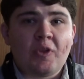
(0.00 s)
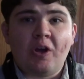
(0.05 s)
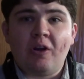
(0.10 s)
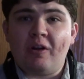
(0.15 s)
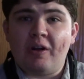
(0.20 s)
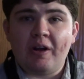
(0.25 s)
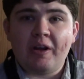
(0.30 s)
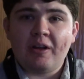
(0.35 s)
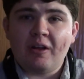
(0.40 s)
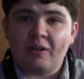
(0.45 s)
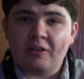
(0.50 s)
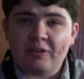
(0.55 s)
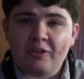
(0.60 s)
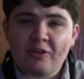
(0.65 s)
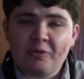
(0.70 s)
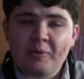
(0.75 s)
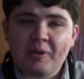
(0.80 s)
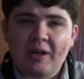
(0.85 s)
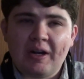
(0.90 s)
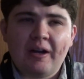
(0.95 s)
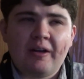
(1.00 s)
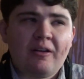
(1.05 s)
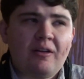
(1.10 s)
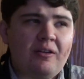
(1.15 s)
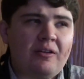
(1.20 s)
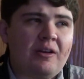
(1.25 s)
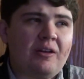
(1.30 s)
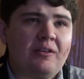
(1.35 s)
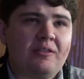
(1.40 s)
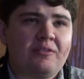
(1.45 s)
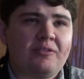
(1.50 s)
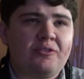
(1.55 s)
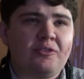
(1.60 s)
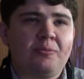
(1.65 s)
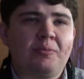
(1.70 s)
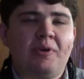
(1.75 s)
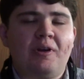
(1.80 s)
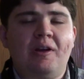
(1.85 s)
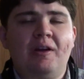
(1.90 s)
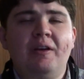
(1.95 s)
Alright, a little bit higher, not
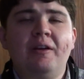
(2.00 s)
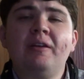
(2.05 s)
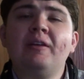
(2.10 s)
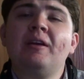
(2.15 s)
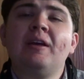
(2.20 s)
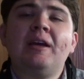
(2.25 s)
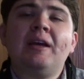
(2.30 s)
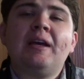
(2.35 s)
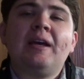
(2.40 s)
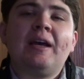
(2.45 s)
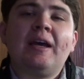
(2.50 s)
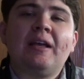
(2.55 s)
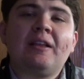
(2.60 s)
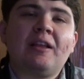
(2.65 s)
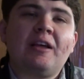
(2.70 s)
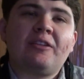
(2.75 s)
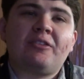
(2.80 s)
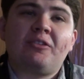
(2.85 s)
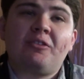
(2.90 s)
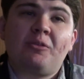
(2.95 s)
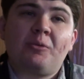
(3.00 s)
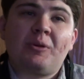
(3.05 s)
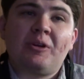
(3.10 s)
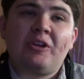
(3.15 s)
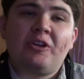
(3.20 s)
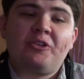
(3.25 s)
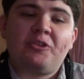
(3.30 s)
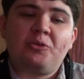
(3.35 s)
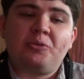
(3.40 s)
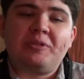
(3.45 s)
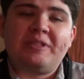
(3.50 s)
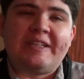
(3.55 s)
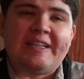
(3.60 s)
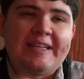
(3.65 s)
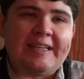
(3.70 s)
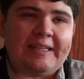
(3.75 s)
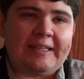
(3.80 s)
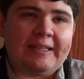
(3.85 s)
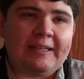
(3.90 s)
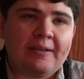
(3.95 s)
super high. And lastly we're going to do
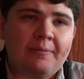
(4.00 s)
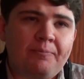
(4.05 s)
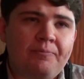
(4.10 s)
T.